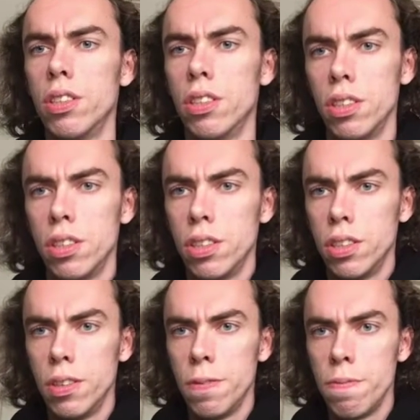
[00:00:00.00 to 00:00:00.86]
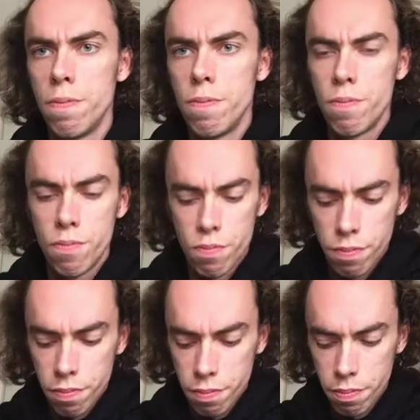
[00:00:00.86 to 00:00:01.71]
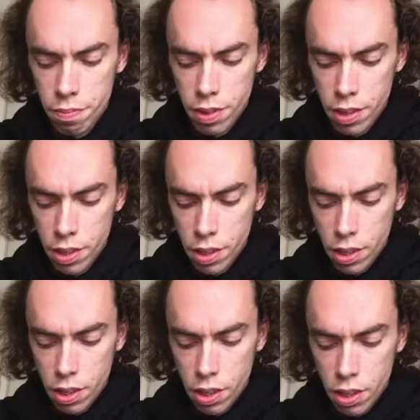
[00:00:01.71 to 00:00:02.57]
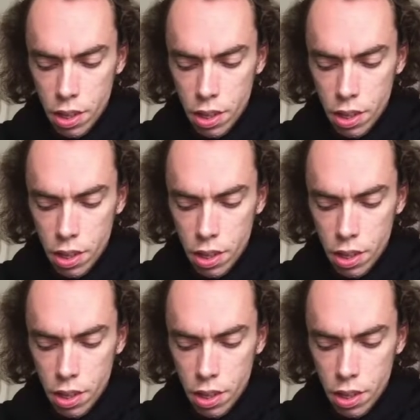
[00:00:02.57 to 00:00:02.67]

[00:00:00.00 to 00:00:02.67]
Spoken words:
Nobody speaks.